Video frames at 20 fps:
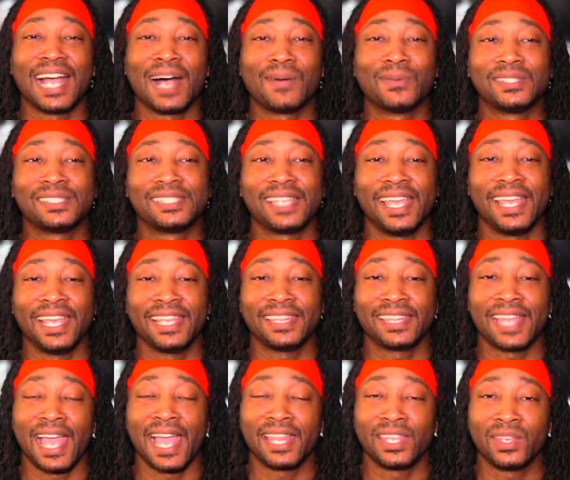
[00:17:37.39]
I was saying
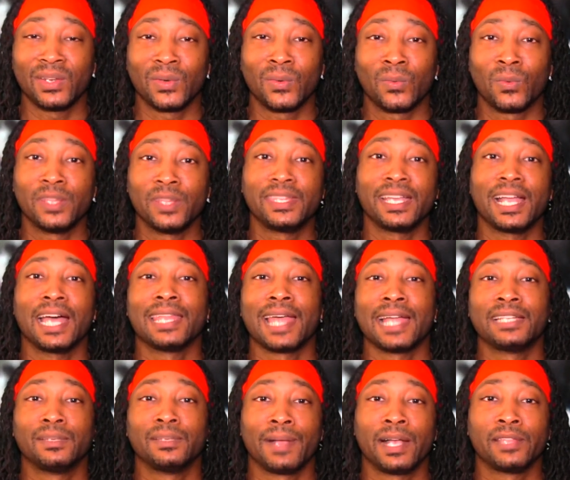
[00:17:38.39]
that, you know, one thing I
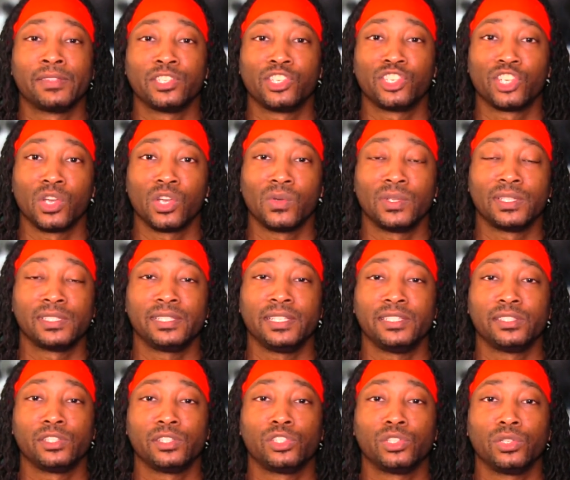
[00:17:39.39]
liked about the show in
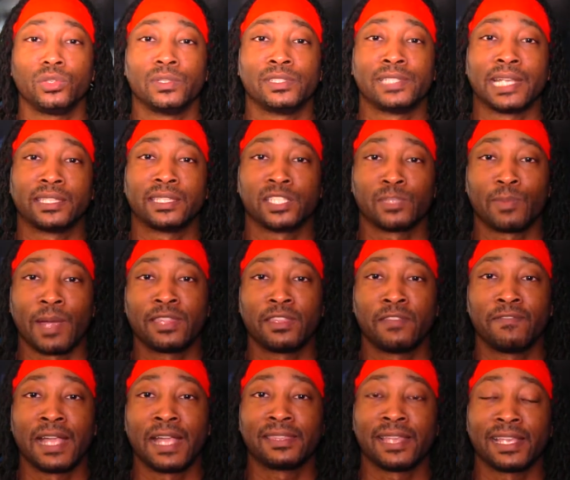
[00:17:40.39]
season two is that despite the
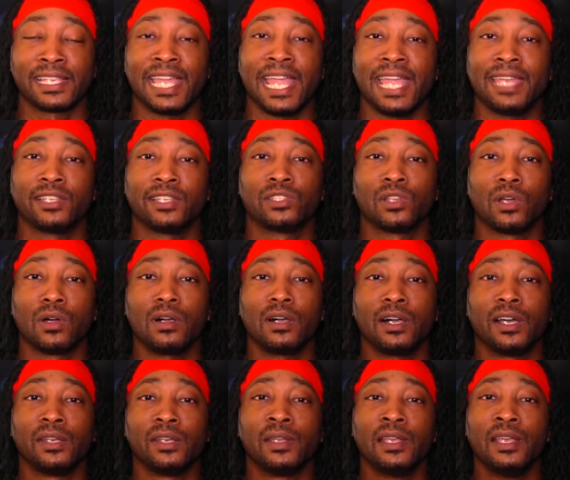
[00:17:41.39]
fact that Kate is
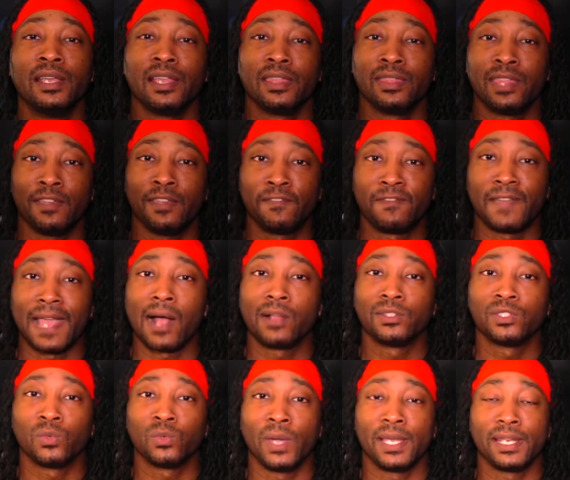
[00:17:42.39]
gone, they
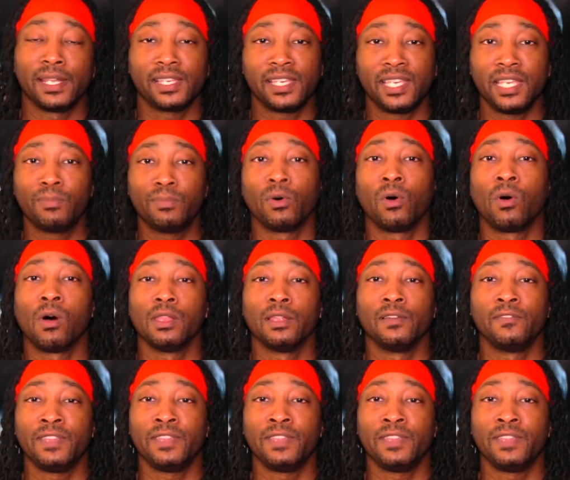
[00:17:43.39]
found a way to keep all of